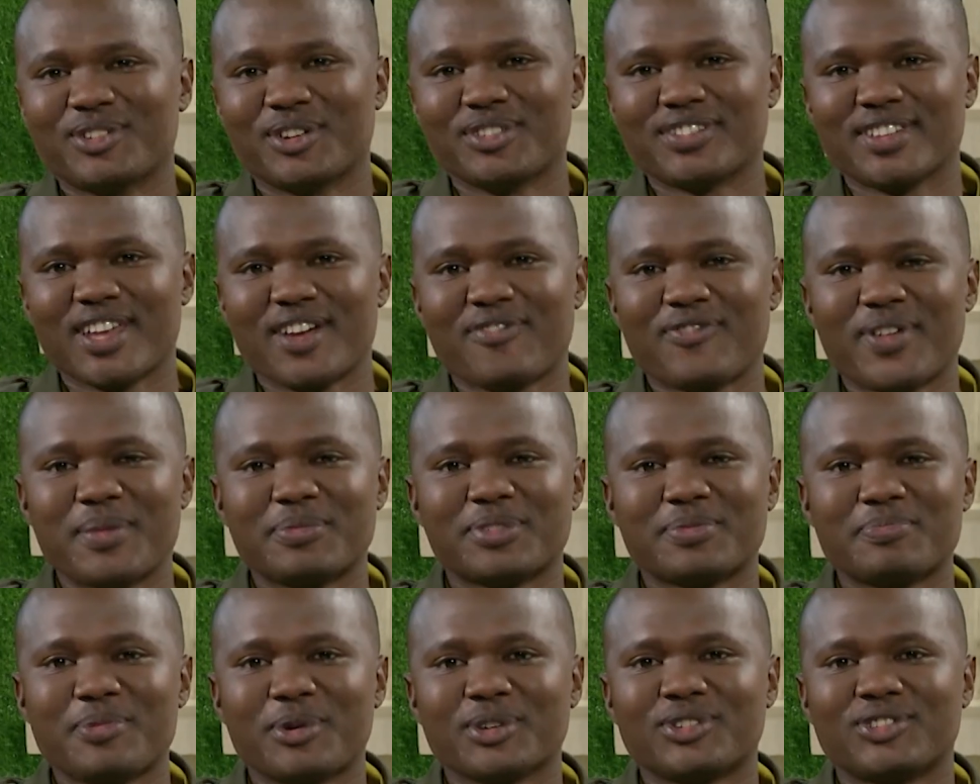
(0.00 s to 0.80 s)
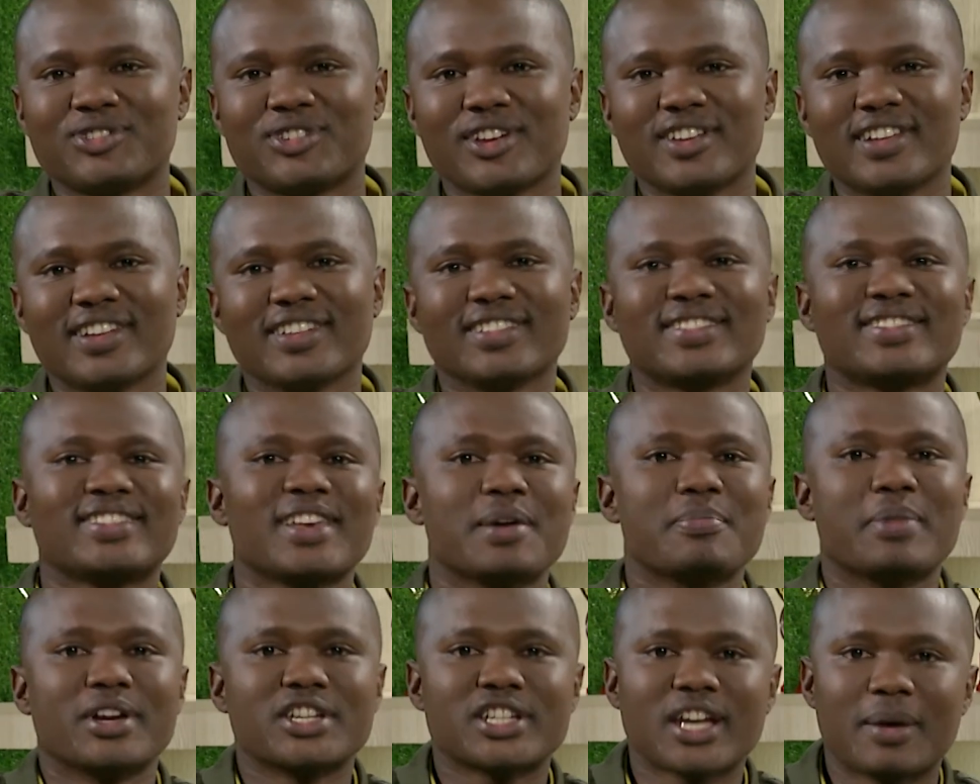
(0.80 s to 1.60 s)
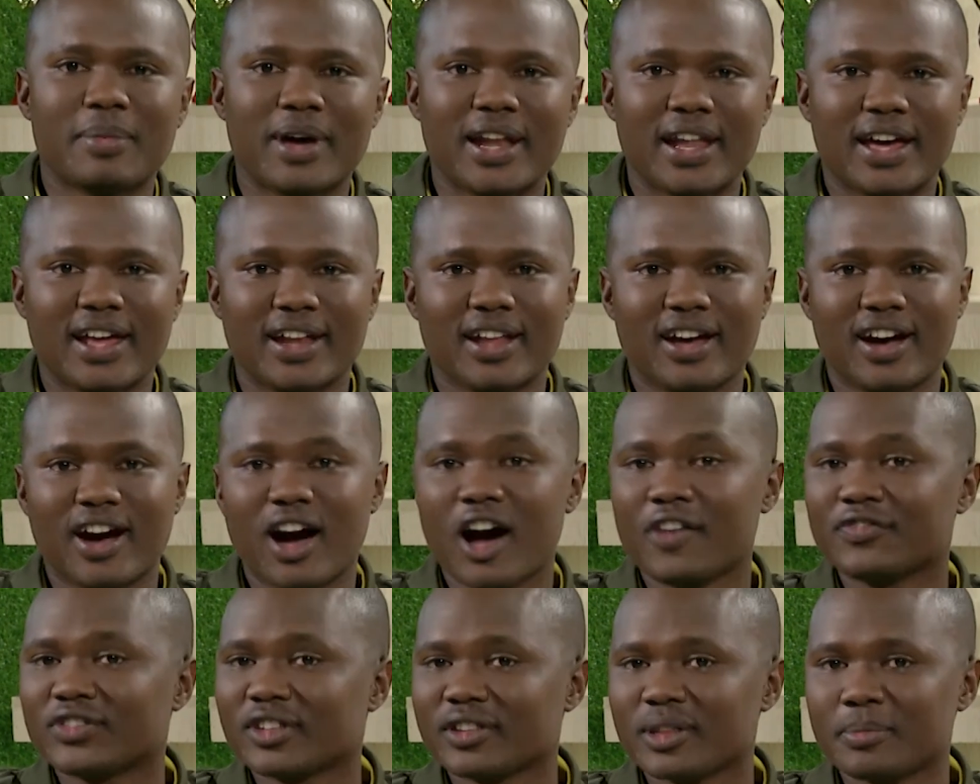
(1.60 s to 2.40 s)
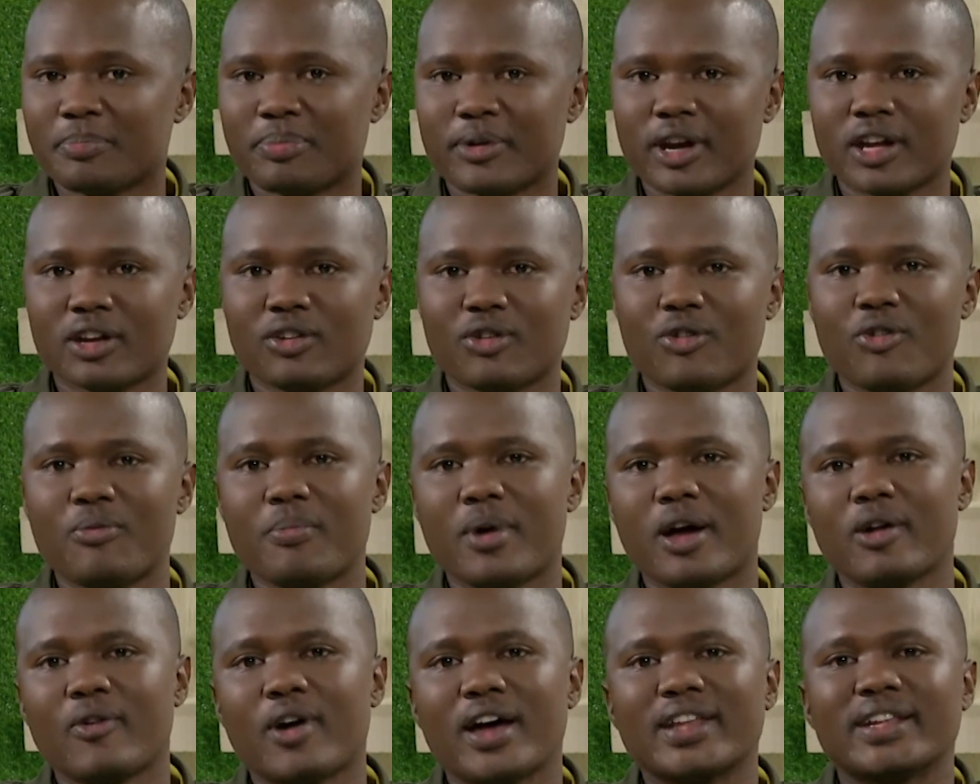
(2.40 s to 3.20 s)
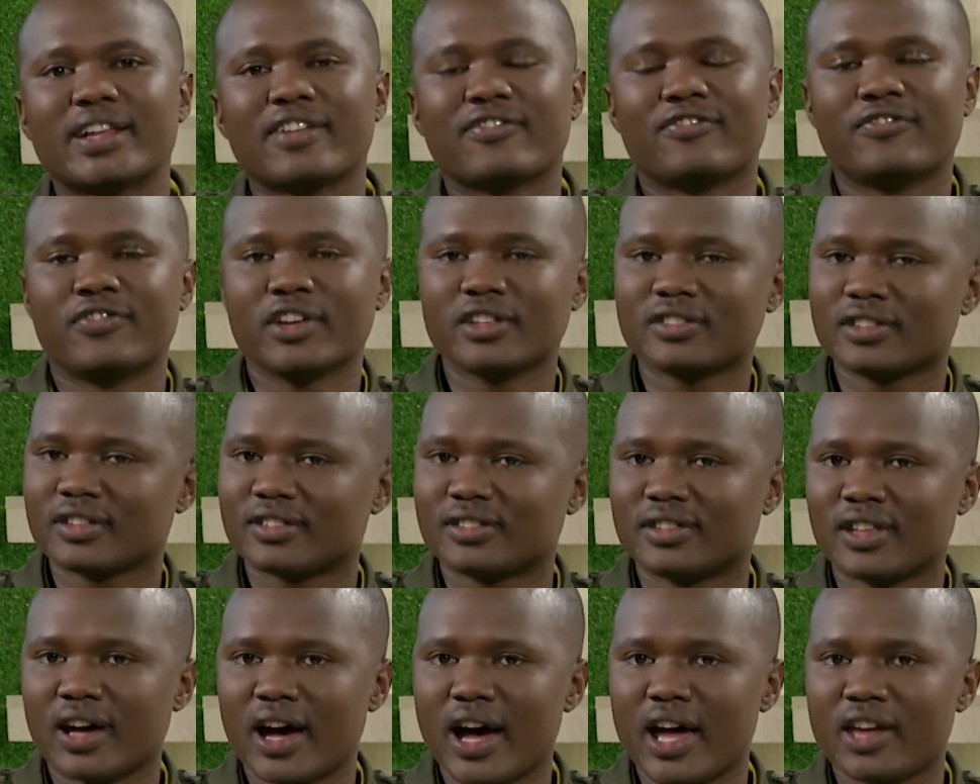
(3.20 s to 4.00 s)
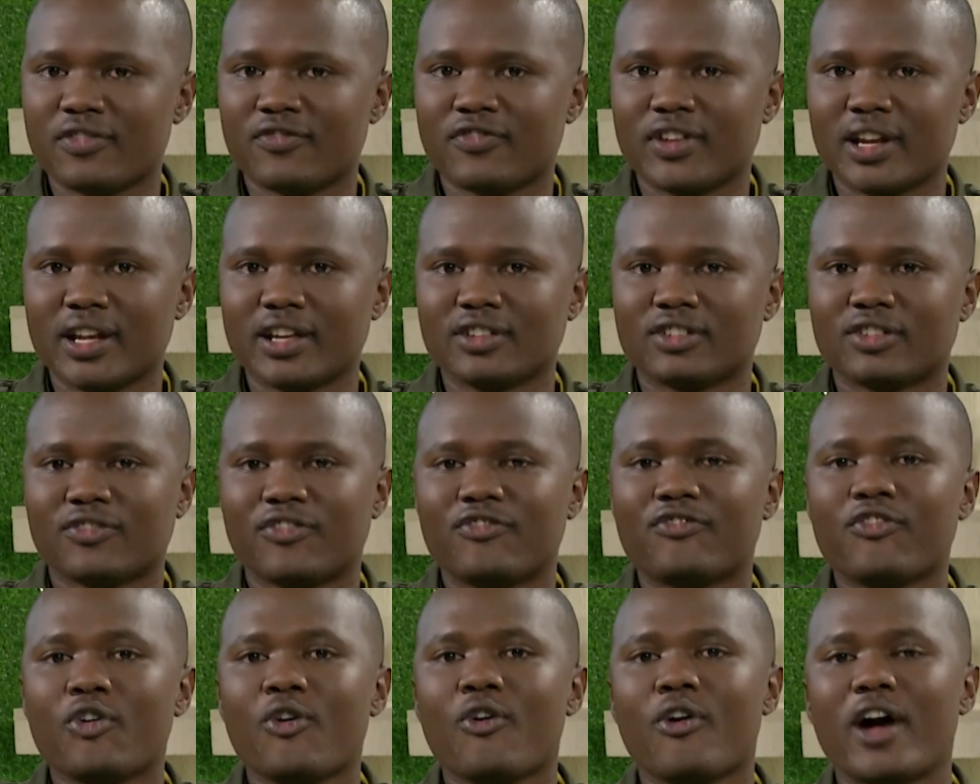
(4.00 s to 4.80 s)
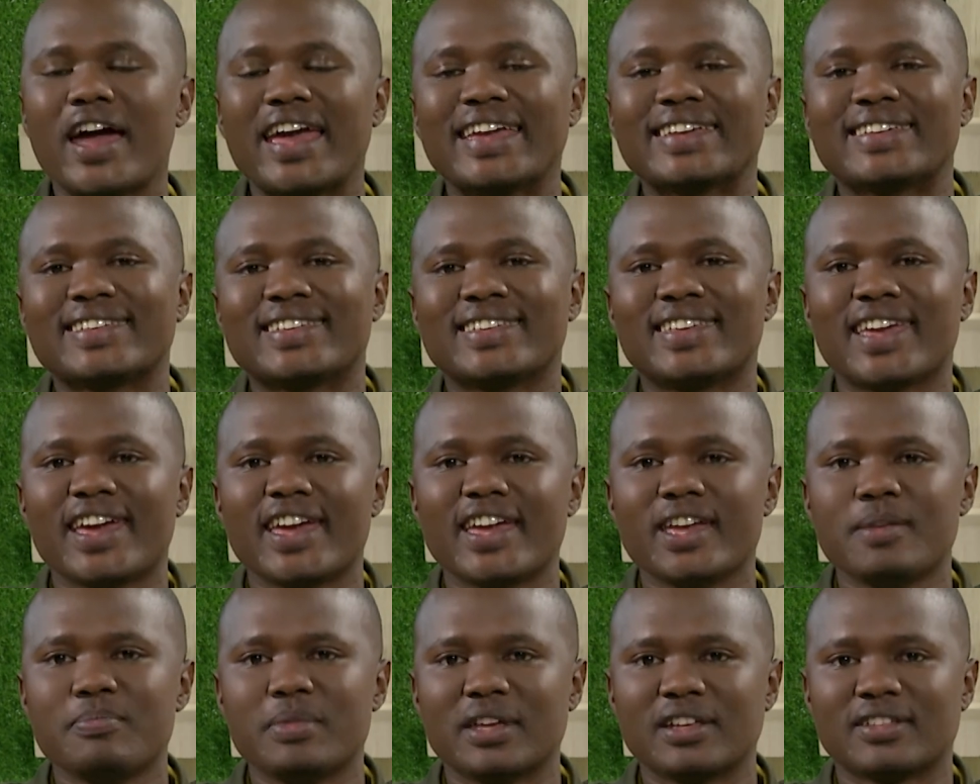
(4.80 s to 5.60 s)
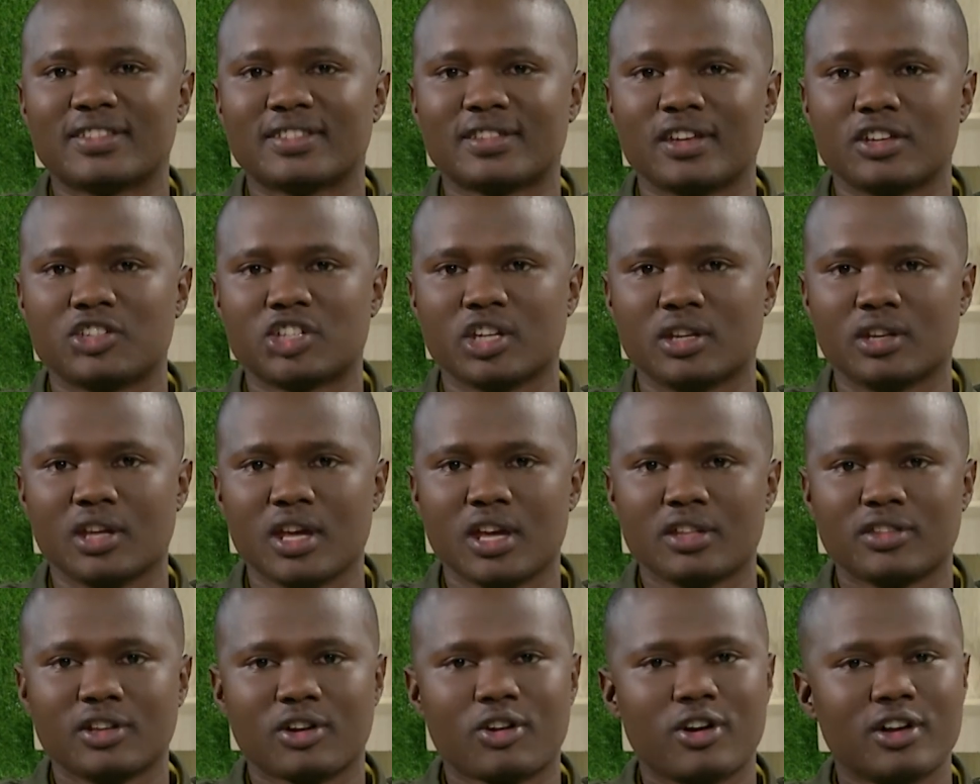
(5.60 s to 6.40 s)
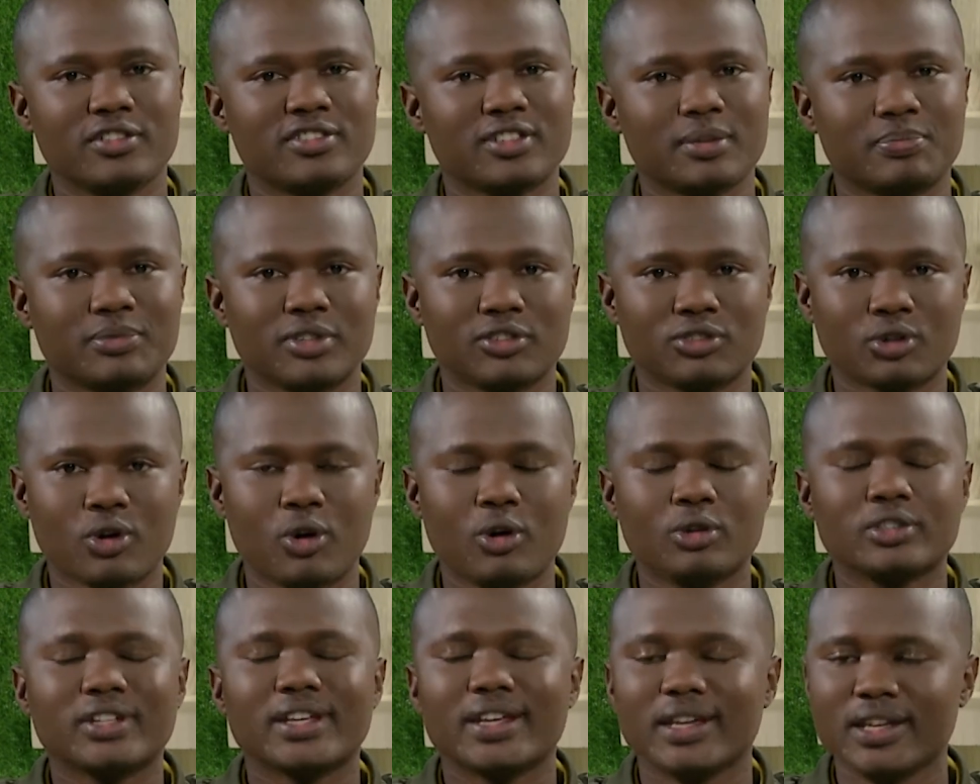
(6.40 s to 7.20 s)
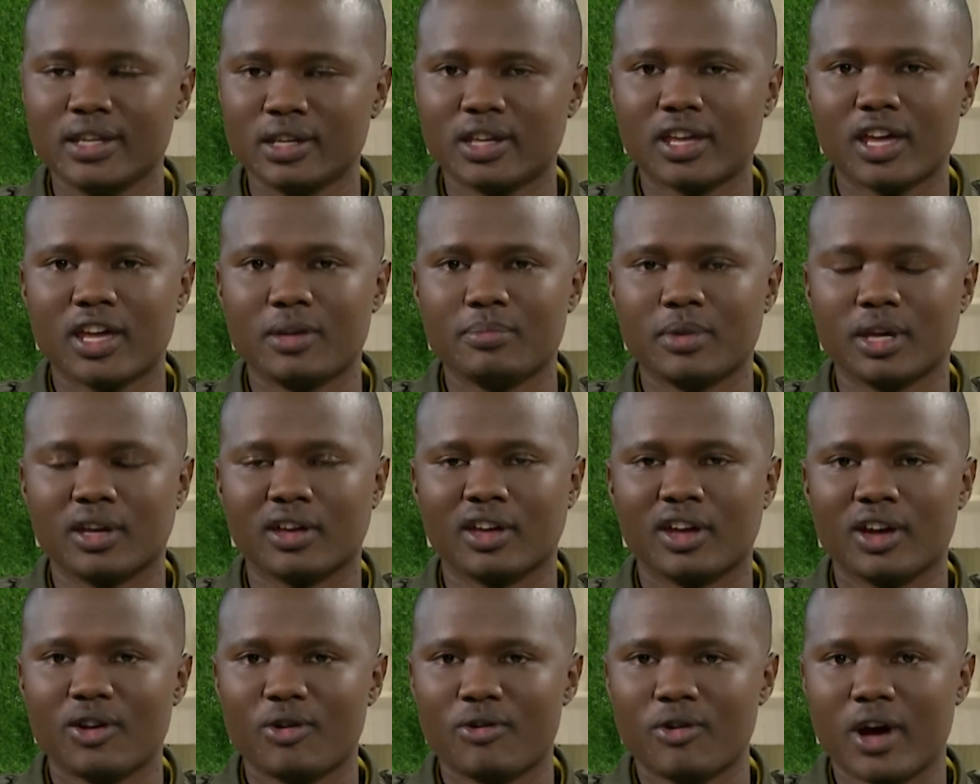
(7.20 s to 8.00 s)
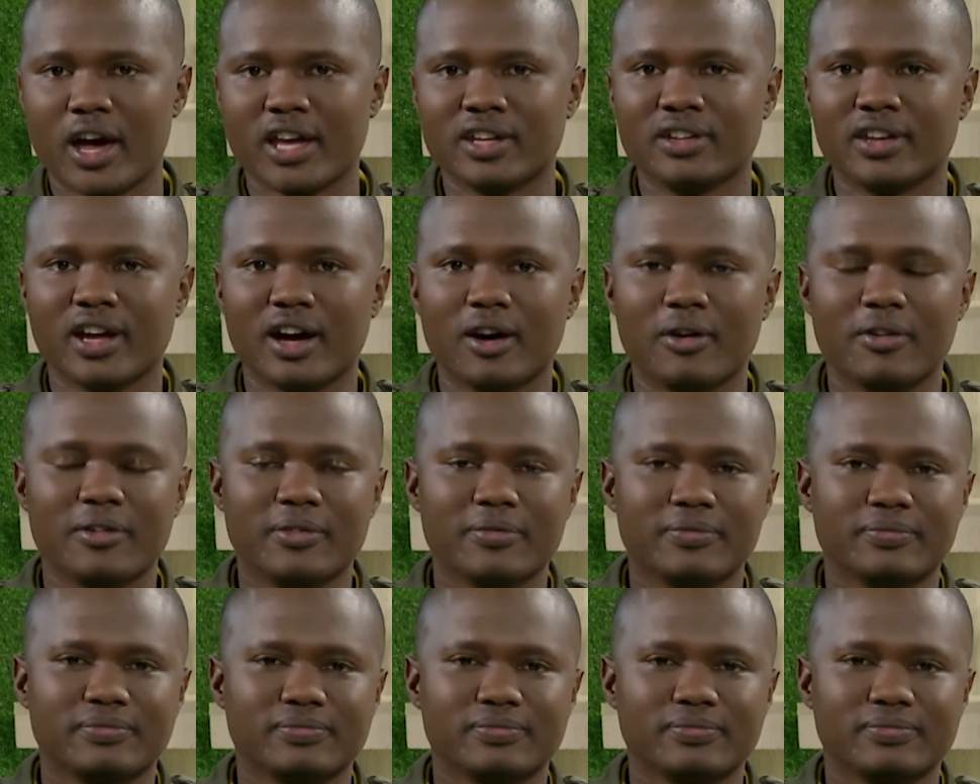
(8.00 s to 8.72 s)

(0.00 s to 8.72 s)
Jozi FM sports journalist Themba Tshabalala. After the break, Umalwandle visits the iVillage for a gaming session. The concept is called e-gaming. Ungaindao.